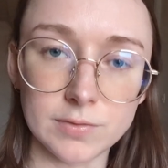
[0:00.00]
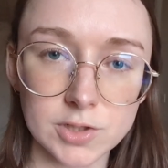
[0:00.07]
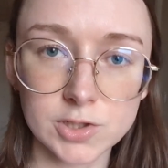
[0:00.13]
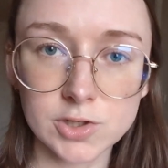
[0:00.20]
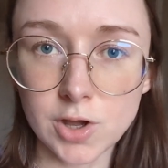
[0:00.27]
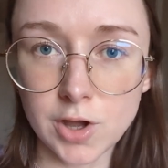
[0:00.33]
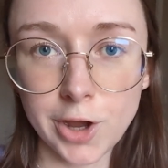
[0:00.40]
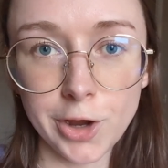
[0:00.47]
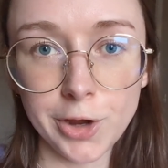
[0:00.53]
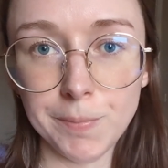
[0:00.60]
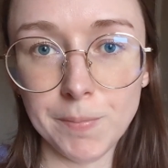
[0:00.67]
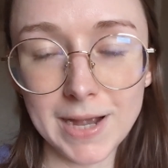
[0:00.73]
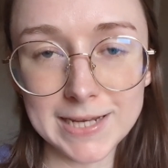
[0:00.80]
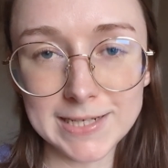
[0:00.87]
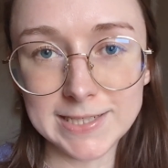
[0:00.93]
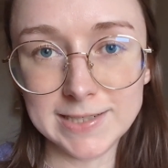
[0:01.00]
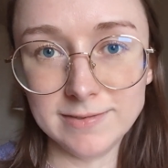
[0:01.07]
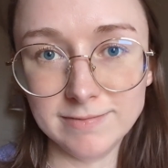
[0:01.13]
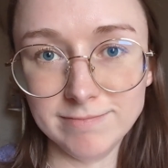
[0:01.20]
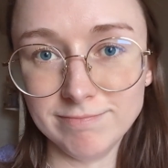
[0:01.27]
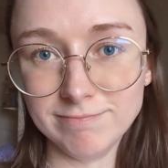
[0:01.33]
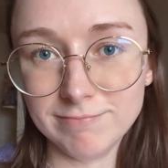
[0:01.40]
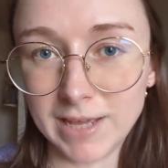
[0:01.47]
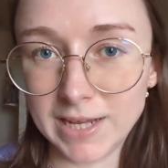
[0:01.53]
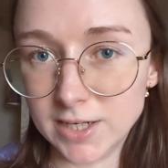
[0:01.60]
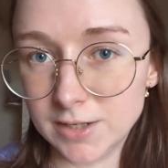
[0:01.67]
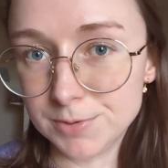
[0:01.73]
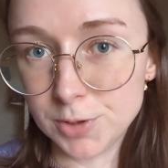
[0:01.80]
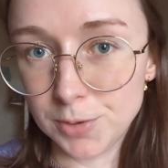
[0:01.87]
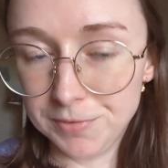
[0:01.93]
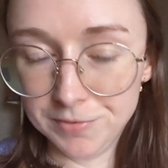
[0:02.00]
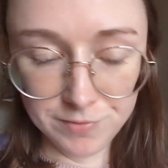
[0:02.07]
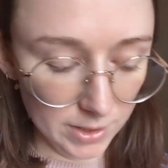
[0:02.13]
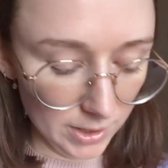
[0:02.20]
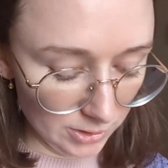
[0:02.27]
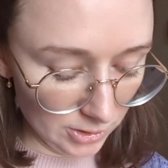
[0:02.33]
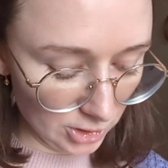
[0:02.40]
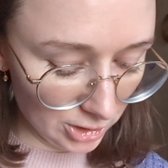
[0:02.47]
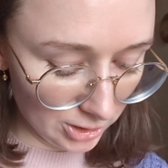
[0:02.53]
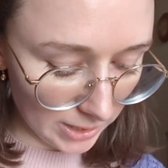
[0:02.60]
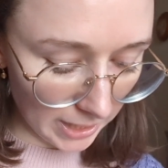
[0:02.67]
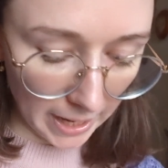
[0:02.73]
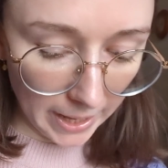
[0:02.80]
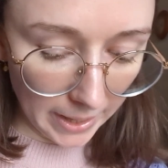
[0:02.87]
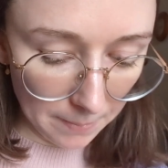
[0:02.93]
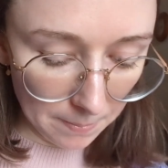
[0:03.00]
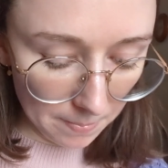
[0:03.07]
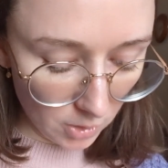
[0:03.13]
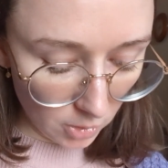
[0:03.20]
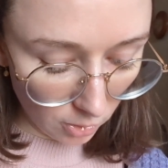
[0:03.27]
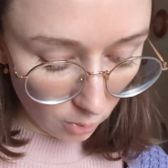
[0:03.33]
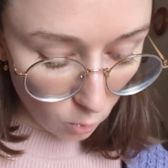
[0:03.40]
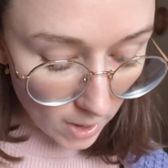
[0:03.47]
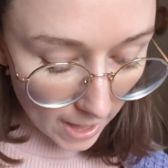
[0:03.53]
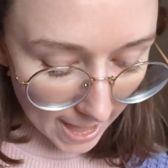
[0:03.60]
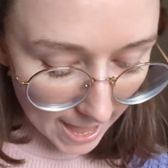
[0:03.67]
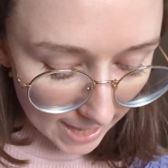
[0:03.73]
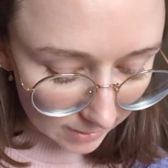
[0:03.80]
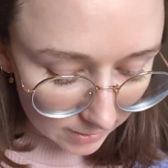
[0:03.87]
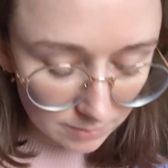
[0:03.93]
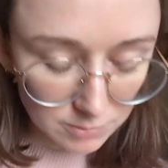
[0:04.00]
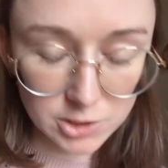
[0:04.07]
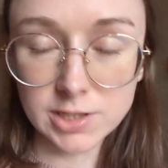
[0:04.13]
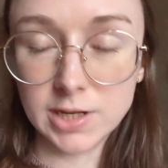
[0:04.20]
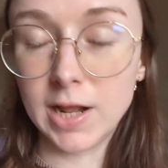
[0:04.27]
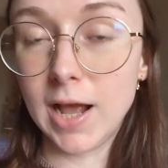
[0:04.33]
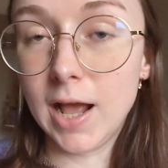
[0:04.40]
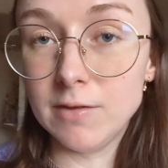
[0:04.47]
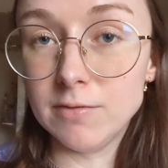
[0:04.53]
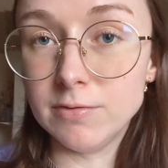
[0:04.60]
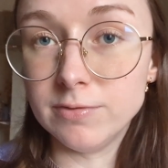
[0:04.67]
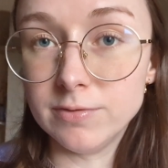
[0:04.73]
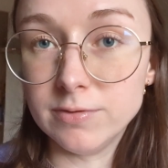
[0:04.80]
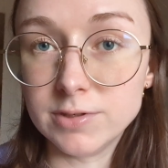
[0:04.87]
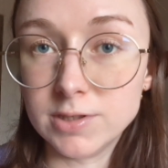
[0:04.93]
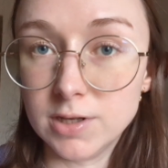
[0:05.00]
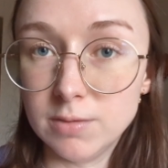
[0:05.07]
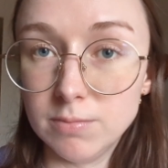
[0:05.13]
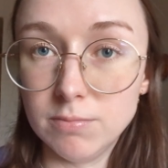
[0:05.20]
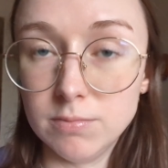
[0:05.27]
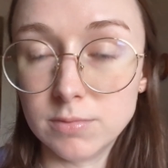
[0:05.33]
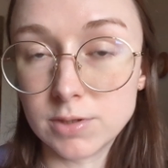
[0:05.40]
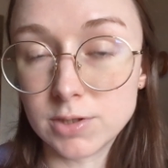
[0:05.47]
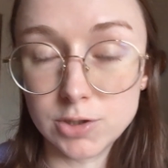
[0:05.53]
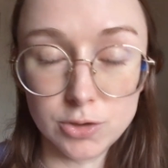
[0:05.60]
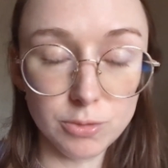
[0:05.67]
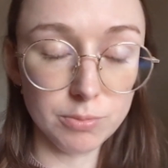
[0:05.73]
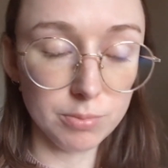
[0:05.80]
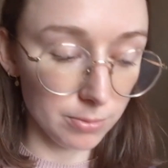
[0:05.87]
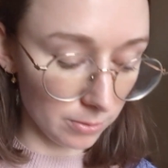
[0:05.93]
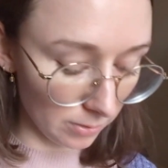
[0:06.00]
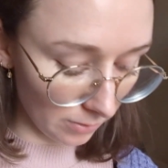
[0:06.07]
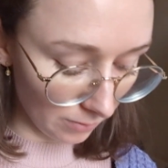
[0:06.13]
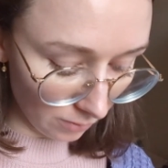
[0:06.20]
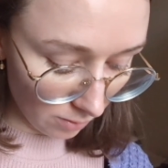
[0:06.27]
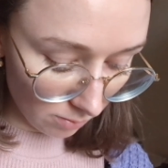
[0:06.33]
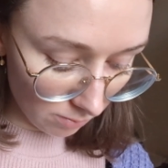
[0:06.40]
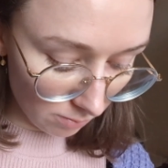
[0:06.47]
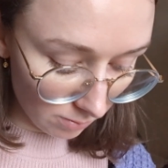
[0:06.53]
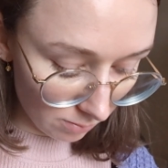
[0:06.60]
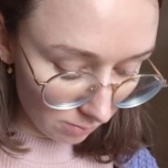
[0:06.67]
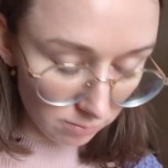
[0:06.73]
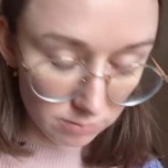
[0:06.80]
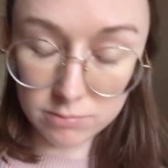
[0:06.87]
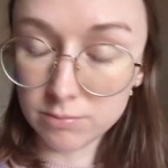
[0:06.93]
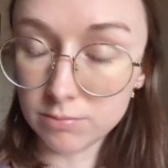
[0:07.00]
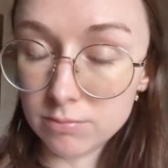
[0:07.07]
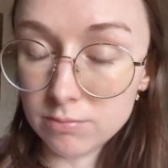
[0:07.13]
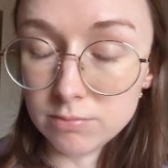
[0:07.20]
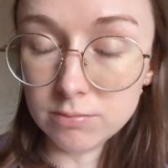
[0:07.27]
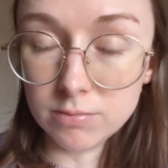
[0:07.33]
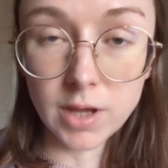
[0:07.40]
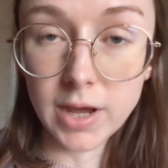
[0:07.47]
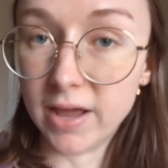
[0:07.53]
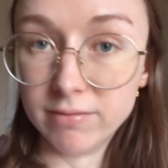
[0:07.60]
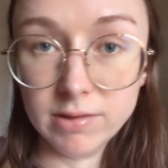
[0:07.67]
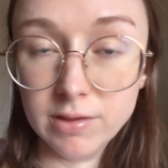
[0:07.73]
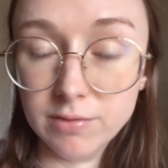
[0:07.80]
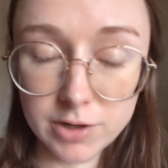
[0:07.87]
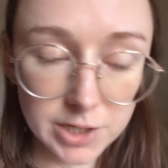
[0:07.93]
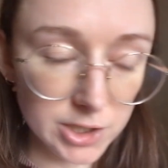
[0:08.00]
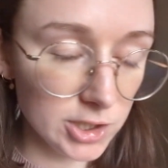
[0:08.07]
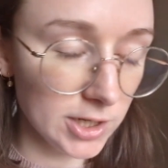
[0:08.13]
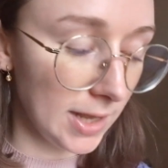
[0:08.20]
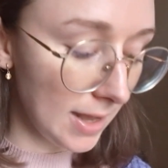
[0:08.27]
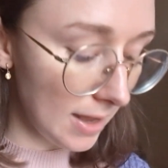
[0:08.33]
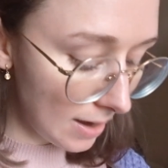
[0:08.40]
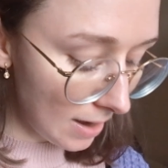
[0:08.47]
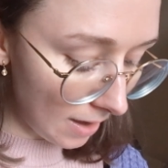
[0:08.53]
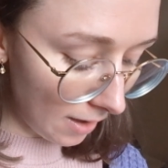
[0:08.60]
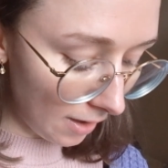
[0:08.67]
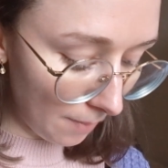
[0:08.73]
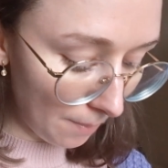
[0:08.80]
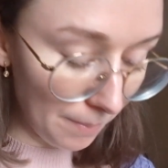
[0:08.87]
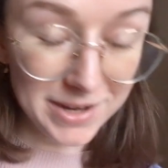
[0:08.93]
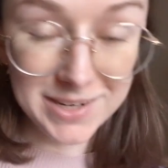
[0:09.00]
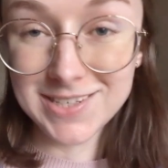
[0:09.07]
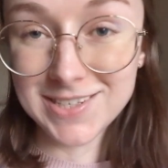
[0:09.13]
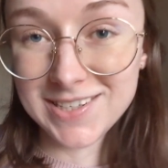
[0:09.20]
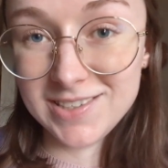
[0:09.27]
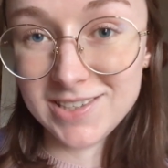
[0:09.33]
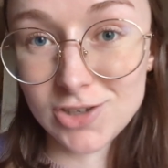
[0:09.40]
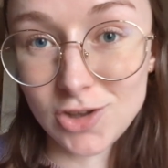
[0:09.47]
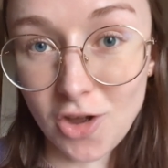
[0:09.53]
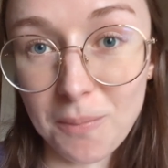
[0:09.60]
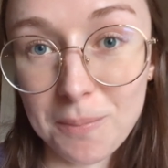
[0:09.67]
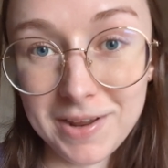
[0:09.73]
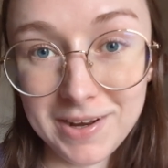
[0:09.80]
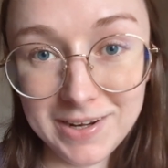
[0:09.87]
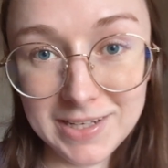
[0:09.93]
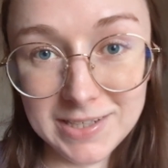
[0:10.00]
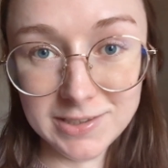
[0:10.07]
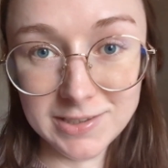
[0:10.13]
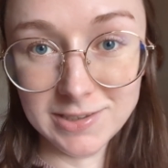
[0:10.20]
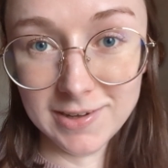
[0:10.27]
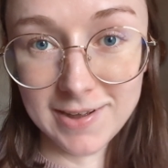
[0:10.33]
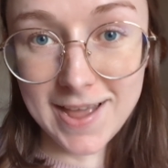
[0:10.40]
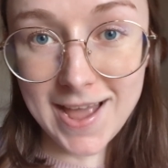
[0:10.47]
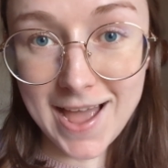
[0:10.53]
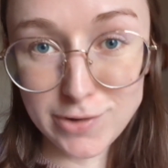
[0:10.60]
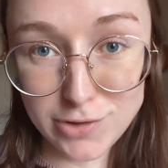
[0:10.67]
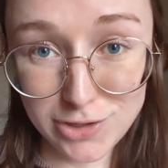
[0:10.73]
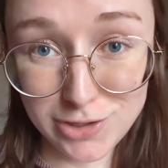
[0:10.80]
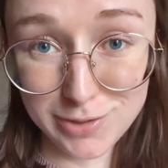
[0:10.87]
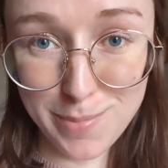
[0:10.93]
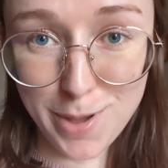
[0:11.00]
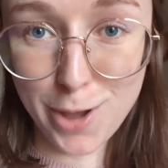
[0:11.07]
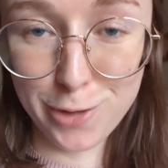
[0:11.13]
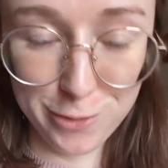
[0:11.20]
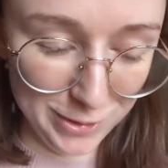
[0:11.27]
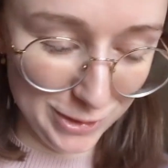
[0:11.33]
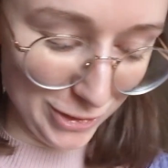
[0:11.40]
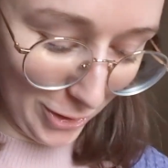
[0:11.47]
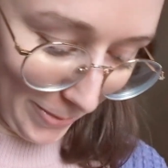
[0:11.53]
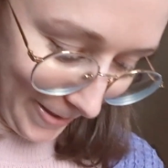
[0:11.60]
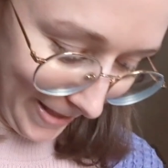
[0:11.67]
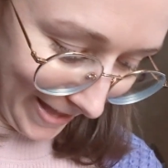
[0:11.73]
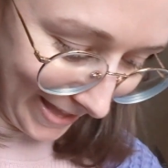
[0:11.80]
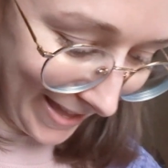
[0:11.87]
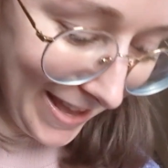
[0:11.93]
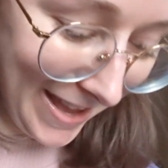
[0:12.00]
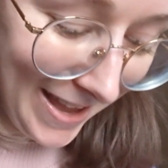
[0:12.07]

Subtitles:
I've just got home. I didn't end up stopping for lunch on the way. I'm just gonna have some soup from that I have in the fridge, but I did stop in Lidl and do some hungry shopping.